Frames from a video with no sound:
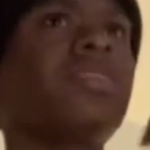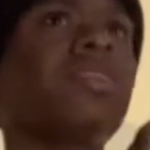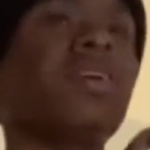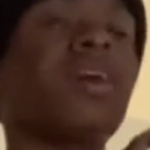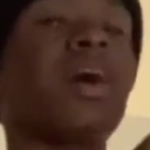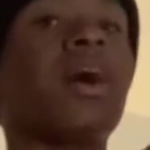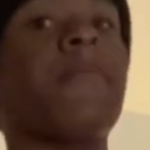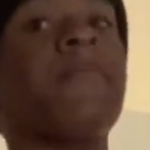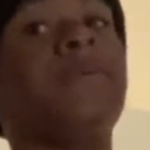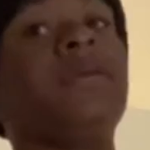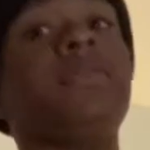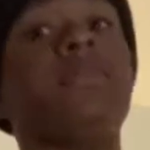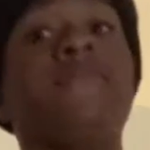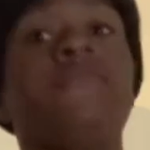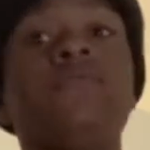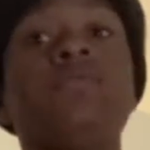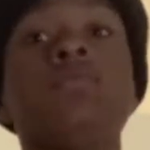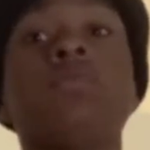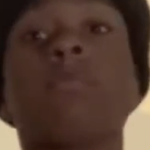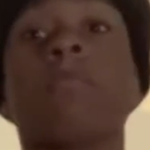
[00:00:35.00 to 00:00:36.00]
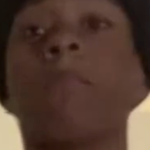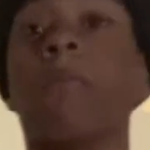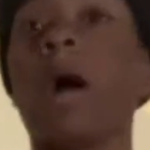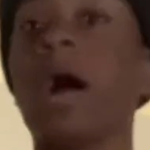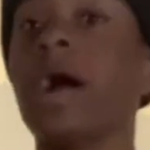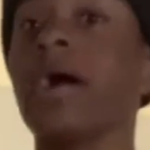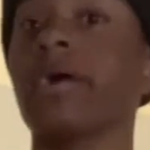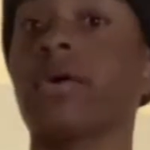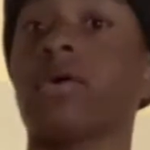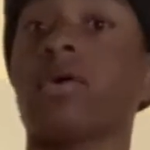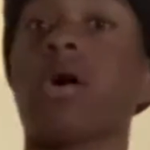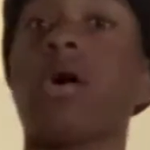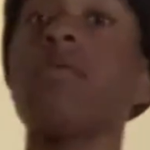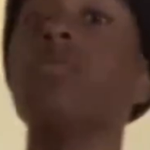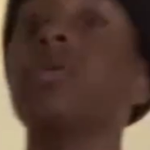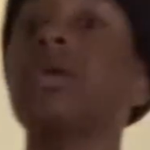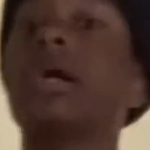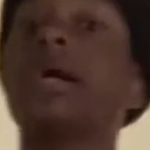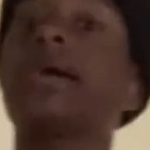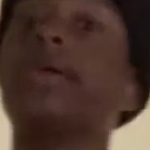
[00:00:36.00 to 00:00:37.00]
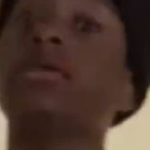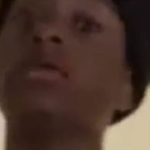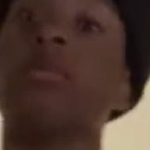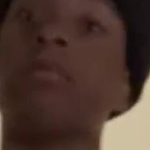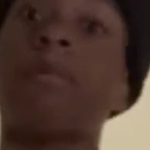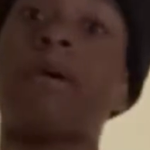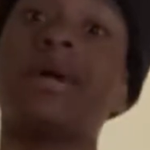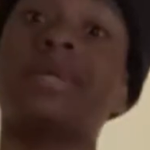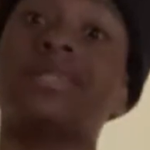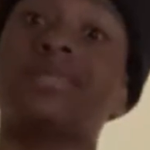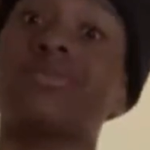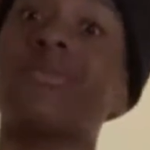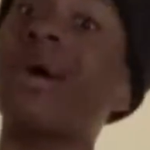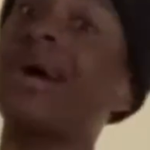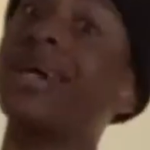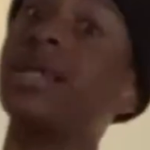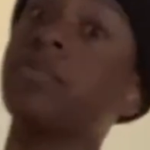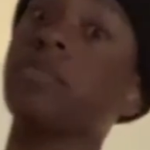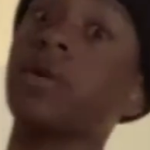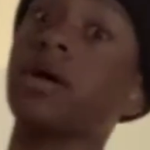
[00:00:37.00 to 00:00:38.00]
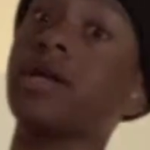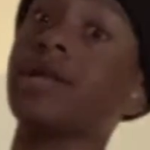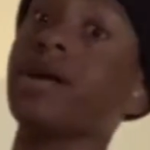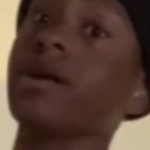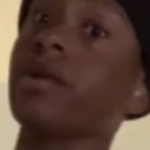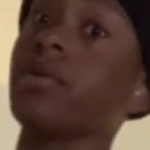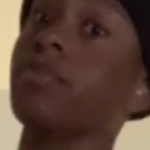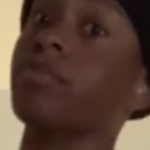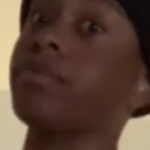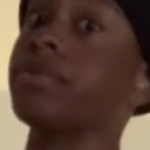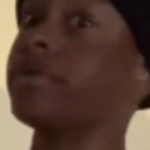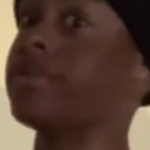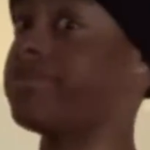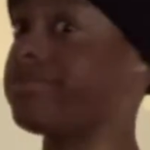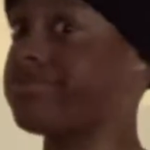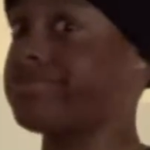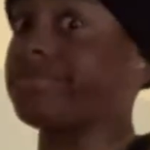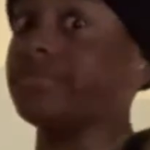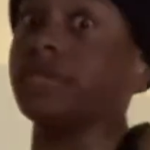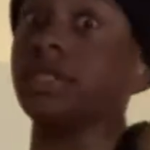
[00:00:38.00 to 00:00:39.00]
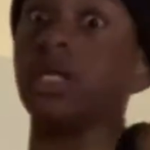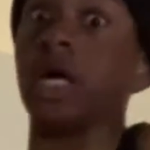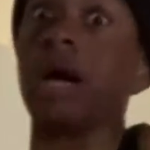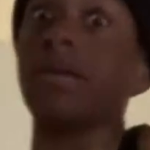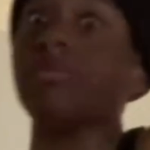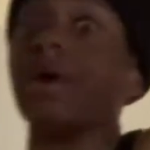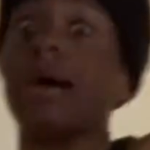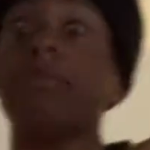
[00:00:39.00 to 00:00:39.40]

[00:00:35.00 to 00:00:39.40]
I mean, if you were my girl, I would have gotten you a Maserati by now. But I'm, I'm